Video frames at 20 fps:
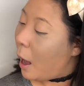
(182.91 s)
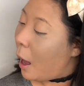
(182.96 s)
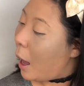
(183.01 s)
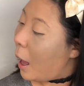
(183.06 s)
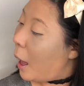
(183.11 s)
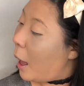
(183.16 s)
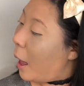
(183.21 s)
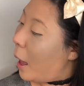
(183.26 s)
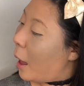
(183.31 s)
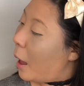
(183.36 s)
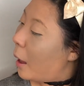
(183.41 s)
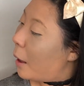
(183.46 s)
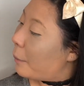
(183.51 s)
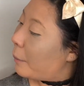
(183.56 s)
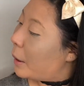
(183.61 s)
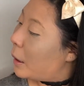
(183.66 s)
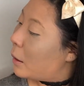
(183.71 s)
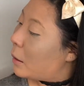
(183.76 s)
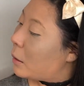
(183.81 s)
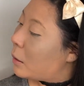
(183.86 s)

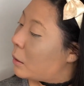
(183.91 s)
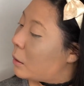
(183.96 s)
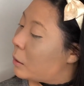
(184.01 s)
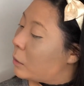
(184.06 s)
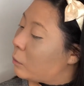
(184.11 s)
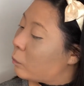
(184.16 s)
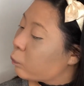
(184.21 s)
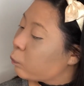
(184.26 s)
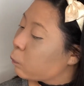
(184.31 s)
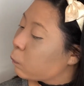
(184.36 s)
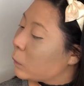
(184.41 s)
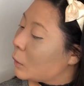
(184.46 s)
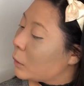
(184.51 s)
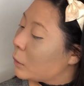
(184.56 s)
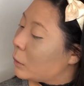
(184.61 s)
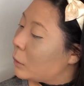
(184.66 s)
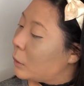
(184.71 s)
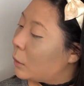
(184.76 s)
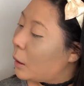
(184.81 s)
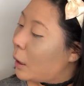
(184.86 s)
I
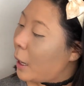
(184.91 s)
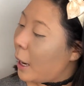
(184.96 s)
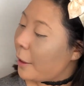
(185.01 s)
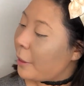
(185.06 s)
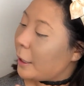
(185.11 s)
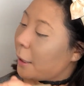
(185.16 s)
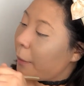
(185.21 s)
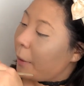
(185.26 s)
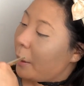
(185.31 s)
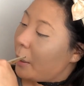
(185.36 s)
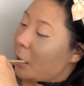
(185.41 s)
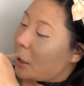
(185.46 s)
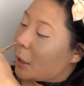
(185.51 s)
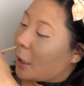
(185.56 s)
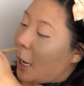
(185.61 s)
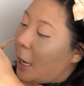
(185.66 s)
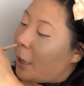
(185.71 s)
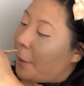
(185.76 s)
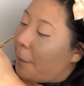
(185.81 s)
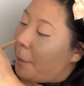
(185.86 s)
think I'm gonna
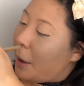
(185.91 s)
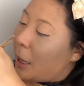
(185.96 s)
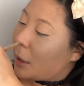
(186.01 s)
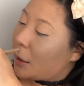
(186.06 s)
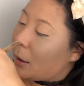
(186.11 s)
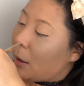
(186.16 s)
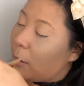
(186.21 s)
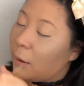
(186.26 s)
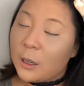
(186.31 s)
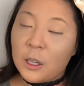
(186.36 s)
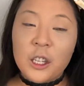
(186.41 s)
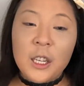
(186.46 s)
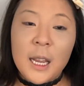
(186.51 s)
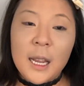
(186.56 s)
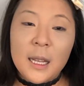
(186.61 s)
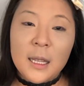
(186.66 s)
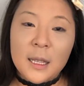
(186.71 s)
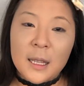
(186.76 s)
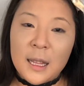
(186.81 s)
just kind of mix all the shades,